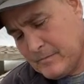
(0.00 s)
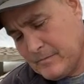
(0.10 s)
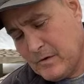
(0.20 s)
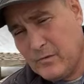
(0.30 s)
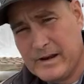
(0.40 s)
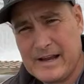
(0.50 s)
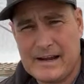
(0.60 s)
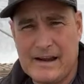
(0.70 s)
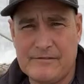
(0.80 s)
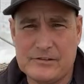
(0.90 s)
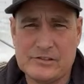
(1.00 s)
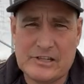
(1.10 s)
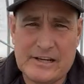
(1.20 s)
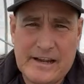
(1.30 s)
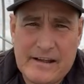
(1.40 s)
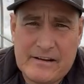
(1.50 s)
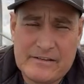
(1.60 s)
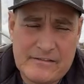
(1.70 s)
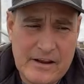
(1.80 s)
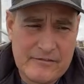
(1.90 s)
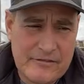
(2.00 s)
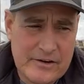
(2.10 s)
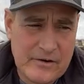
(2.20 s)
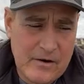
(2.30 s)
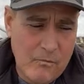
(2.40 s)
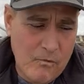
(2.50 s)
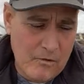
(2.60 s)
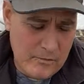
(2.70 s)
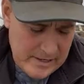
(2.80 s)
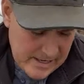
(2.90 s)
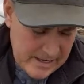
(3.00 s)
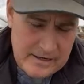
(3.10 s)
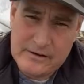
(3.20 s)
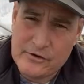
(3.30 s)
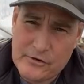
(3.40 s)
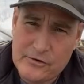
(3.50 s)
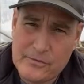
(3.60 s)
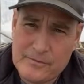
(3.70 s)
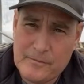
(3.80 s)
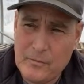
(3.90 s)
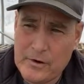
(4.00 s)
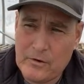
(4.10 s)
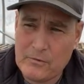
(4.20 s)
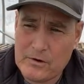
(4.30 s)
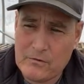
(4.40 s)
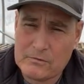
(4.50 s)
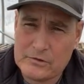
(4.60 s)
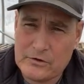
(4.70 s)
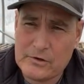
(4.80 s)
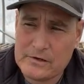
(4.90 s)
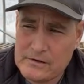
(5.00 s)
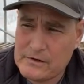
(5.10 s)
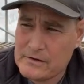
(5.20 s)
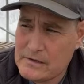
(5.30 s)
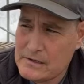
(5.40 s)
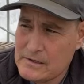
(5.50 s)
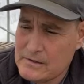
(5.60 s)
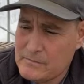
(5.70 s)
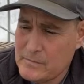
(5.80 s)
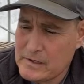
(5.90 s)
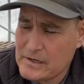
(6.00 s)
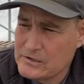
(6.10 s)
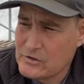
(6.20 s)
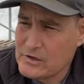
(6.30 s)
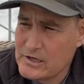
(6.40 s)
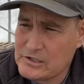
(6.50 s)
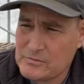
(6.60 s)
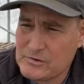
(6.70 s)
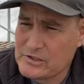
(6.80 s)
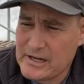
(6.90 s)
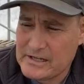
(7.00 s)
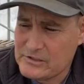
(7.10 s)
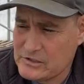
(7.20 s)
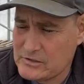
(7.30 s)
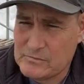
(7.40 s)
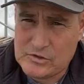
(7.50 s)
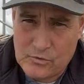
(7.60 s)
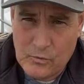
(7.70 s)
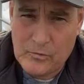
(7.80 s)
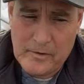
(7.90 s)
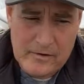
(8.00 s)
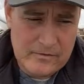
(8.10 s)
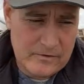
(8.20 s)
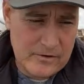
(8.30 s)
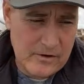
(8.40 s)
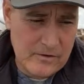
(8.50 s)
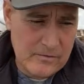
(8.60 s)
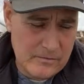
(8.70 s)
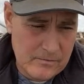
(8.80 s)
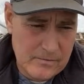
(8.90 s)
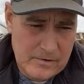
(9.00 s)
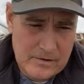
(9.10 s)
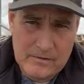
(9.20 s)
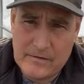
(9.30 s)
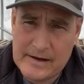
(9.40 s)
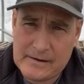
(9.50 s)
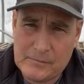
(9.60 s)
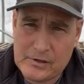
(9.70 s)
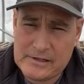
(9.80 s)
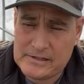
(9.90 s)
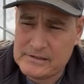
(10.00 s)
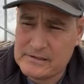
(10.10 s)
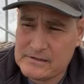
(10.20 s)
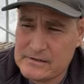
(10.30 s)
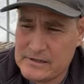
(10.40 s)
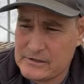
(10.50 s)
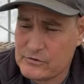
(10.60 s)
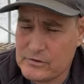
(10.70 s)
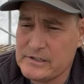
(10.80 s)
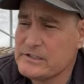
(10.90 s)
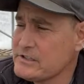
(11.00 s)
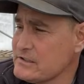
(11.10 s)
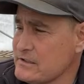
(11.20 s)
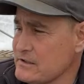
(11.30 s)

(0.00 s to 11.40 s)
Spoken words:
But we kind of have to sit down and figure out what we can do. We don't want to overdo it because our customers can't just absorb, you know, that complete increase.